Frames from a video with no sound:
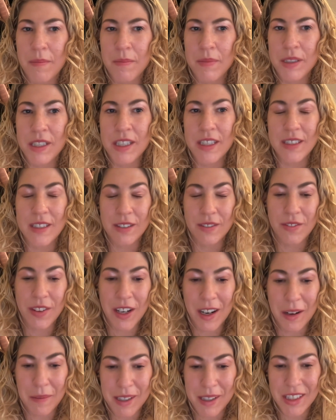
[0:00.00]
she's
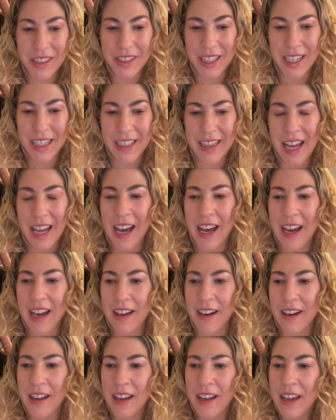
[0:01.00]
very much like
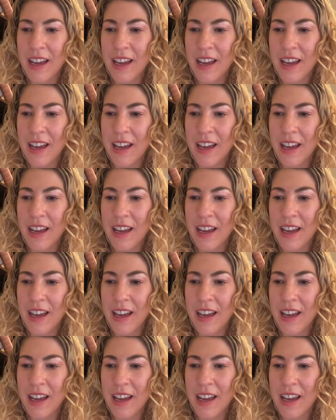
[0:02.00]
that.